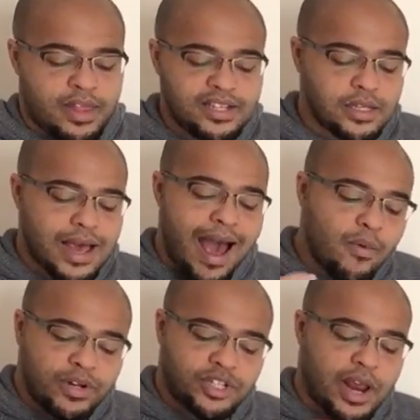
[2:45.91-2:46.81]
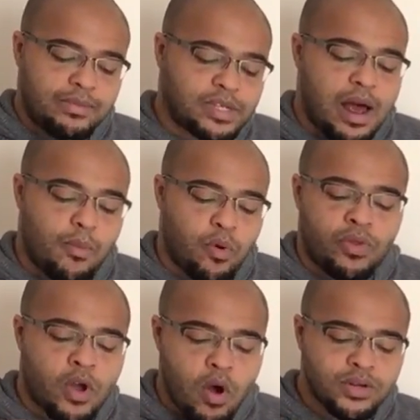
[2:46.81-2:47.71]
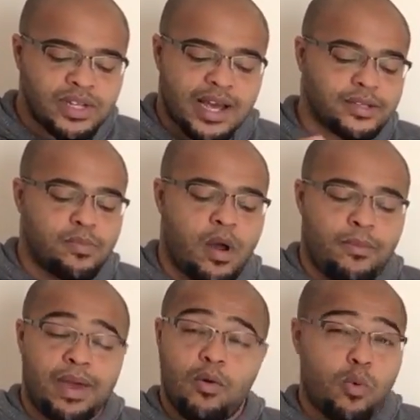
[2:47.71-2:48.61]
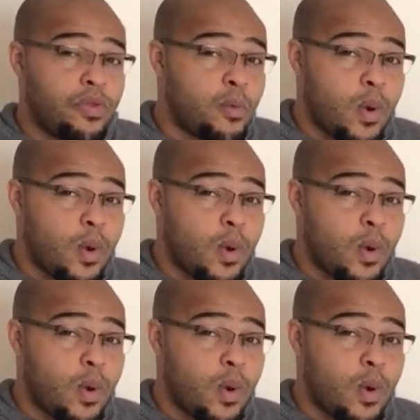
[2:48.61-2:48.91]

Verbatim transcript: this is how it shapes up what the context might be or what the